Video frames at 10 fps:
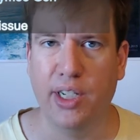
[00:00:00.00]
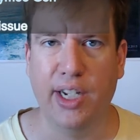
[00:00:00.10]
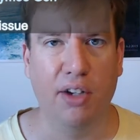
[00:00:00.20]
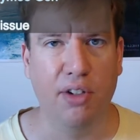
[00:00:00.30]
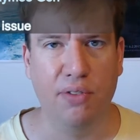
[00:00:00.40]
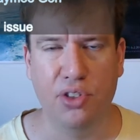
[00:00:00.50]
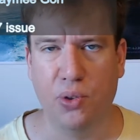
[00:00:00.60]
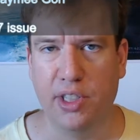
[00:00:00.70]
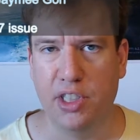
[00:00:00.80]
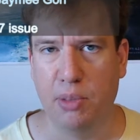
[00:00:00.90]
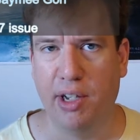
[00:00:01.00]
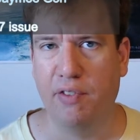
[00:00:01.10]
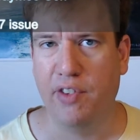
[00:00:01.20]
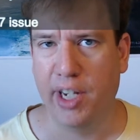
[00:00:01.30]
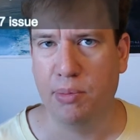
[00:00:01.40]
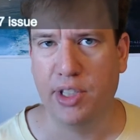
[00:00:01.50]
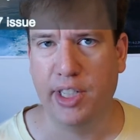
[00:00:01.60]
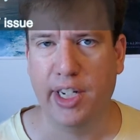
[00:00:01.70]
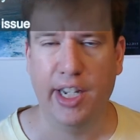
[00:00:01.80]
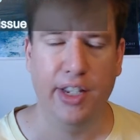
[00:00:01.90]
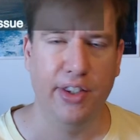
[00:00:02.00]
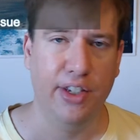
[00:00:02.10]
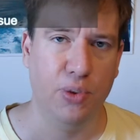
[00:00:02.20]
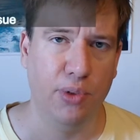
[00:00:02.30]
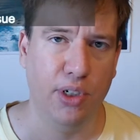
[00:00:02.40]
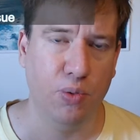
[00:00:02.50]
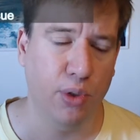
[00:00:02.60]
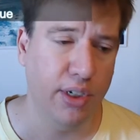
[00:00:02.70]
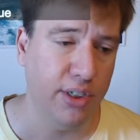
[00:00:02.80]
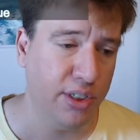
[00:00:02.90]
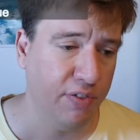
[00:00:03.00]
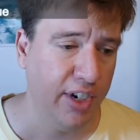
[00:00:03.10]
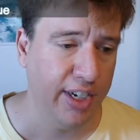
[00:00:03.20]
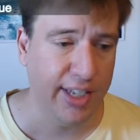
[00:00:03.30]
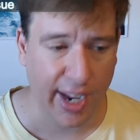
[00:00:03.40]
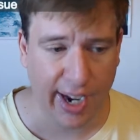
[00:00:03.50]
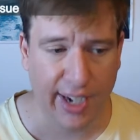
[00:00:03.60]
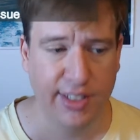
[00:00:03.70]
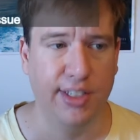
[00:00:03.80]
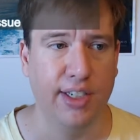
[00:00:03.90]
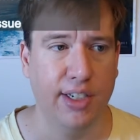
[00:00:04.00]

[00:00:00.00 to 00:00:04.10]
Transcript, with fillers: I love stories about family, and this one was fantastic.